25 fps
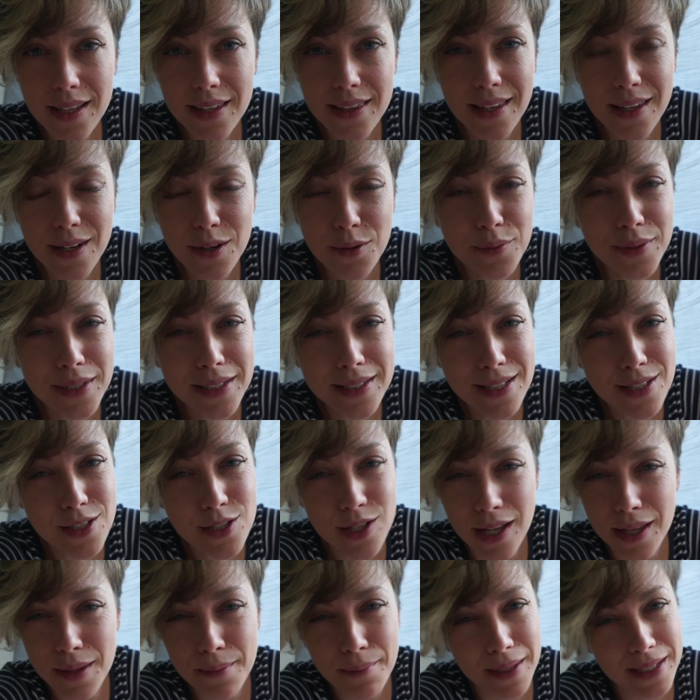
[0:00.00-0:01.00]
don't really teach you
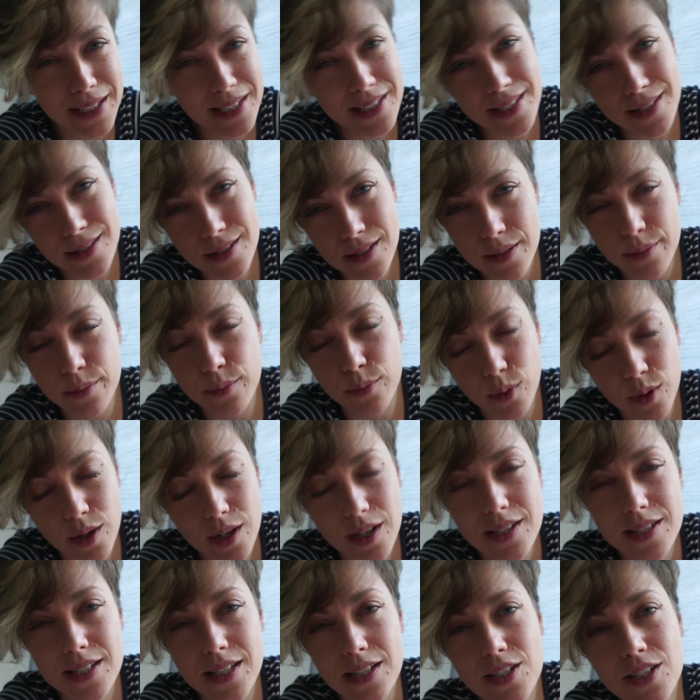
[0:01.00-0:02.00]
how the money system
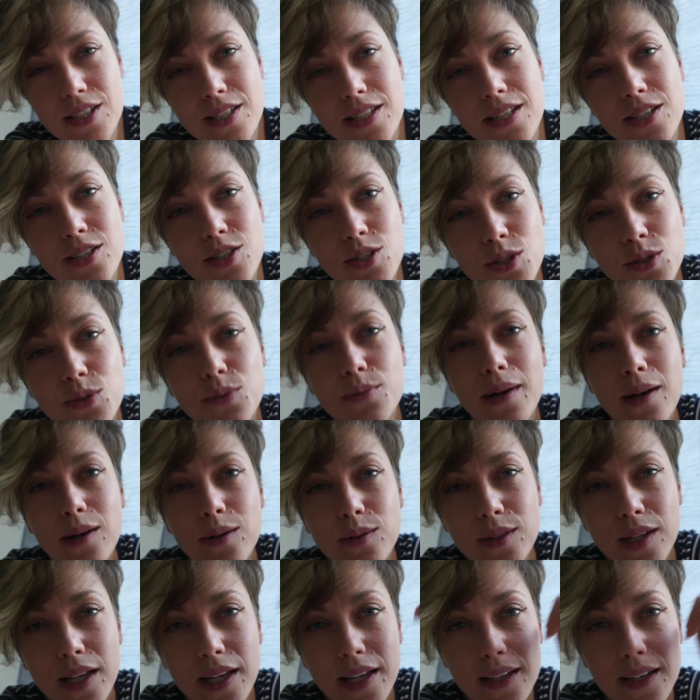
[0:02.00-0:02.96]
works. They just teach you about